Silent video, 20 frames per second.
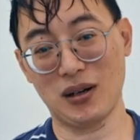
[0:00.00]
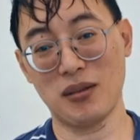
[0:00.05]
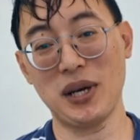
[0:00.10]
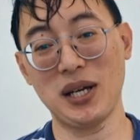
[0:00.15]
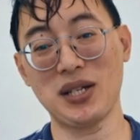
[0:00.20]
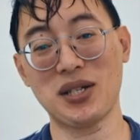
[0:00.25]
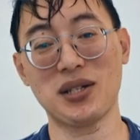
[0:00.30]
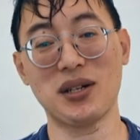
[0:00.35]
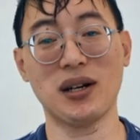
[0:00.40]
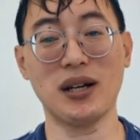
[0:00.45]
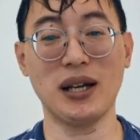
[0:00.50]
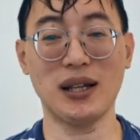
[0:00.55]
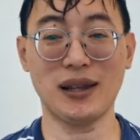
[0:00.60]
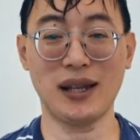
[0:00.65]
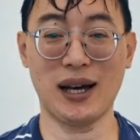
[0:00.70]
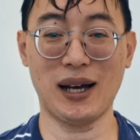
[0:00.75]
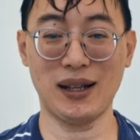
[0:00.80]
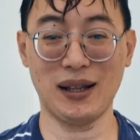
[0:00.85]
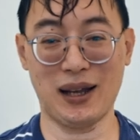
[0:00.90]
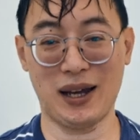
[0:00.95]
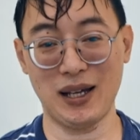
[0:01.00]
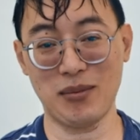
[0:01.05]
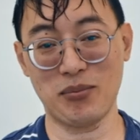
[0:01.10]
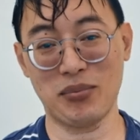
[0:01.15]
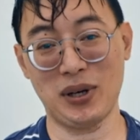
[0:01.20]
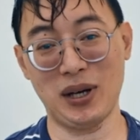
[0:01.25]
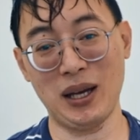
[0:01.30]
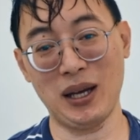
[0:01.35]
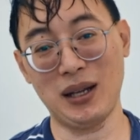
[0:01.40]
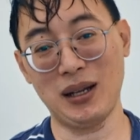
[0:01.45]
make sure to hit that like
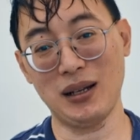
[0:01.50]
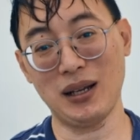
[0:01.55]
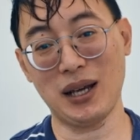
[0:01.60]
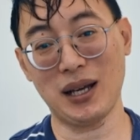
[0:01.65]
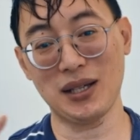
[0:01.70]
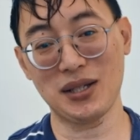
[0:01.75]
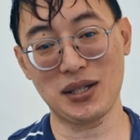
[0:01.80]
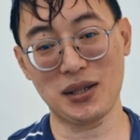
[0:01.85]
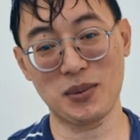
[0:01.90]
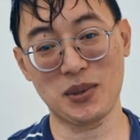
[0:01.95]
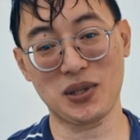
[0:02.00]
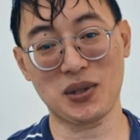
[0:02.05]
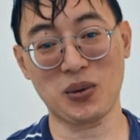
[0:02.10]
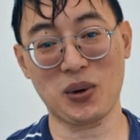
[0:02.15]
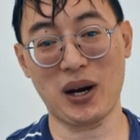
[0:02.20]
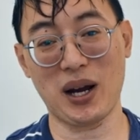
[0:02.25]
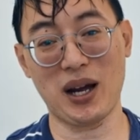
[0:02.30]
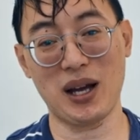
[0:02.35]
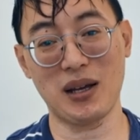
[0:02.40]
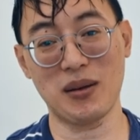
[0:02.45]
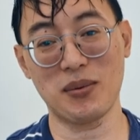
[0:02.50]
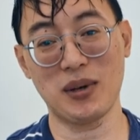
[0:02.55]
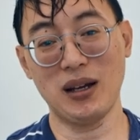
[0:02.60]
button and subscribe.